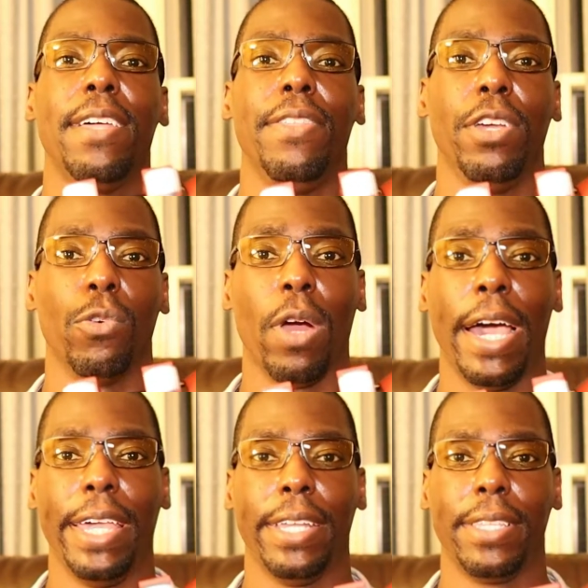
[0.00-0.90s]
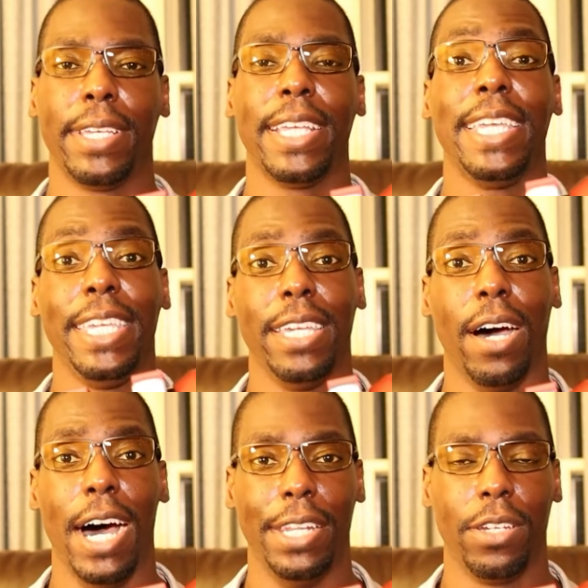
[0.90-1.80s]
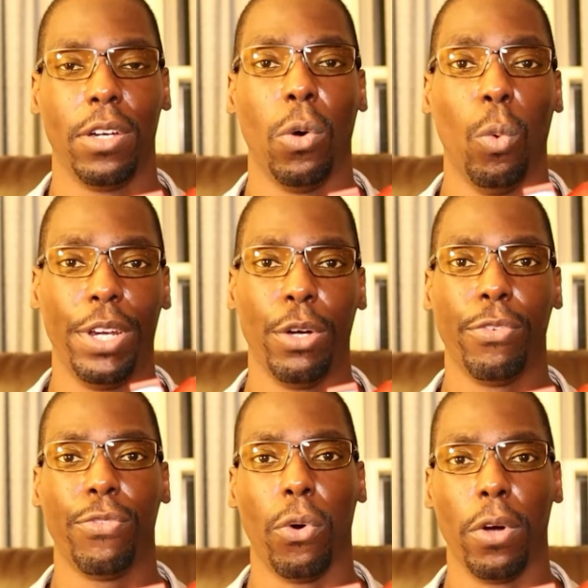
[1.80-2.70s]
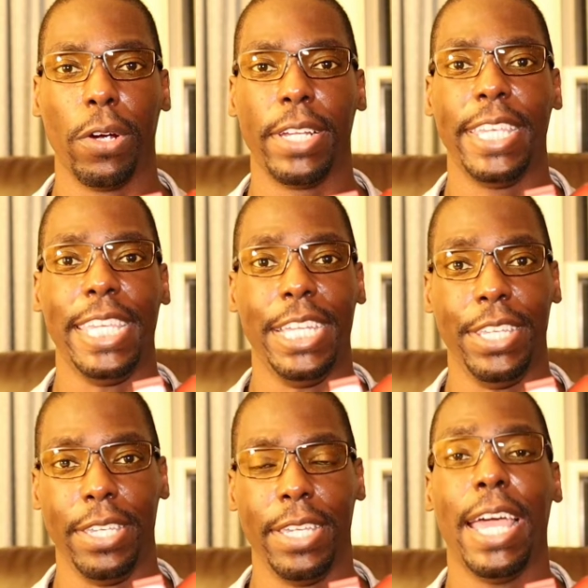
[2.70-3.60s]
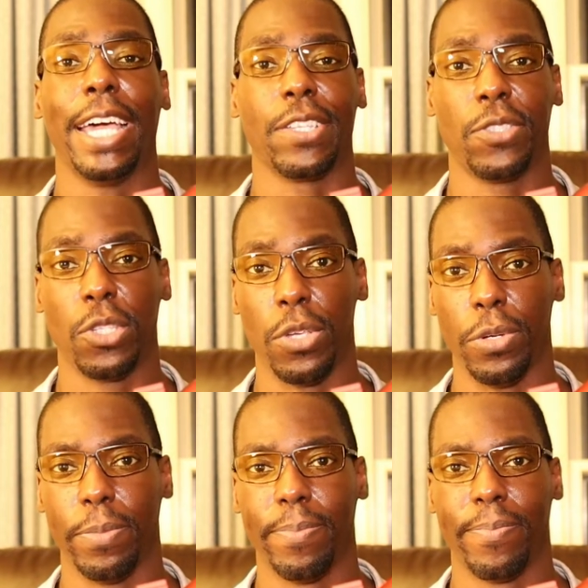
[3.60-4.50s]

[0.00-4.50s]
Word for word: the Orion Eon 104EDX2.